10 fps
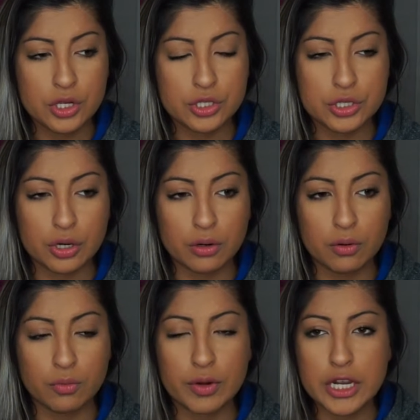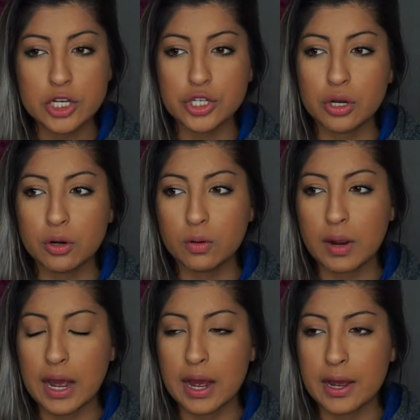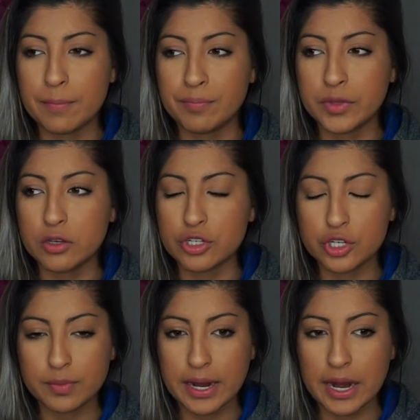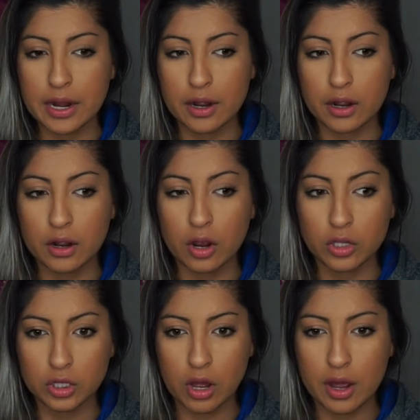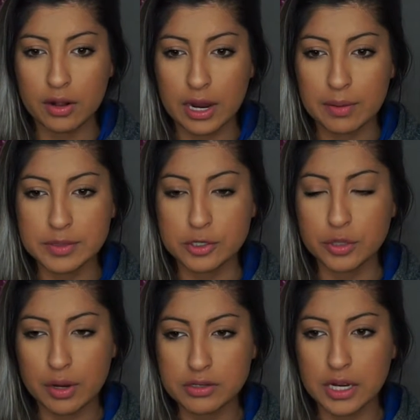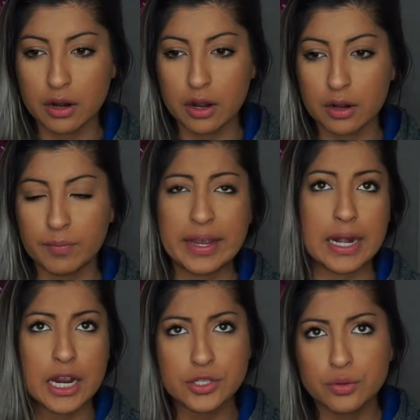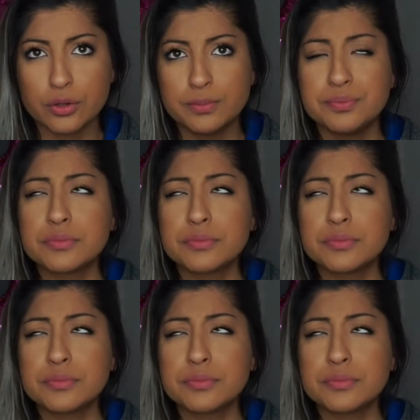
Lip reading: So Ricky Joe used to do my hair a lot, especially when I was younger, like in high school.